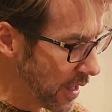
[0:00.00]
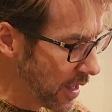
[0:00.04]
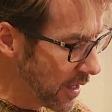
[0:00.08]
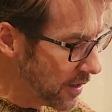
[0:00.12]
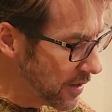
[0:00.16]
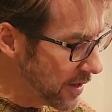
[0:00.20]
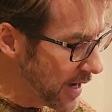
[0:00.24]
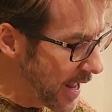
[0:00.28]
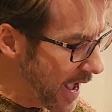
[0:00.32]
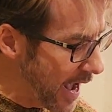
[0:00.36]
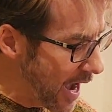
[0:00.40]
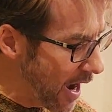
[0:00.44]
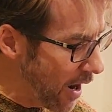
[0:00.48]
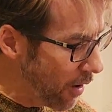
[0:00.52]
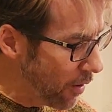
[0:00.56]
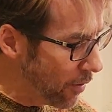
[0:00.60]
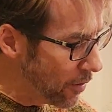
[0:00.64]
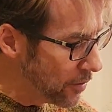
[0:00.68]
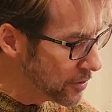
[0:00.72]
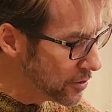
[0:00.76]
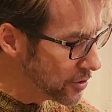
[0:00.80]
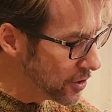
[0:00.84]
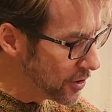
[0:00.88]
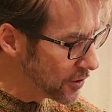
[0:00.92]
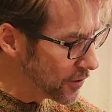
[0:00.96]
Now
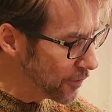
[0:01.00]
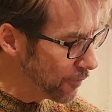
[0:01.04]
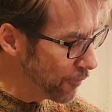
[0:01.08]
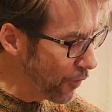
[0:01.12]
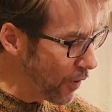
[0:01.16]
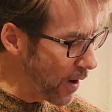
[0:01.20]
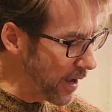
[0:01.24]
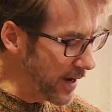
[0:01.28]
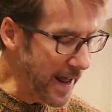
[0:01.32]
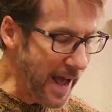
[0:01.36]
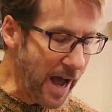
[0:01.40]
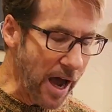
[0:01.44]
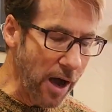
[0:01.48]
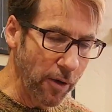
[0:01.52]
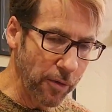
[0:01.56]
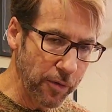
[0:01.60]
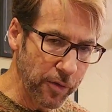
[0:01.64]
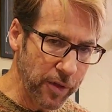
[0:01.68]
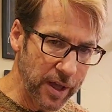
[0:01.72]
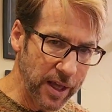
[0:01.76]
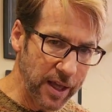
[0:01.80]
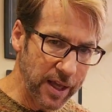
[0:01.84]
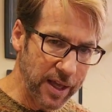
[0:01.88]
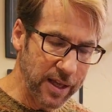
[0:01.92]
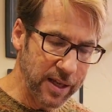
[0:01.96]
just fret out
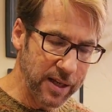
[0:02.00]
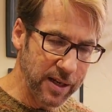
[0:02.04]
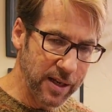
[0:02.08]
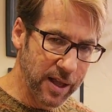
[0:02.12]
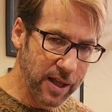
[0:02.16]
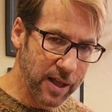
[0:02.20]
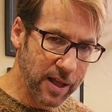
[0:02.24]
the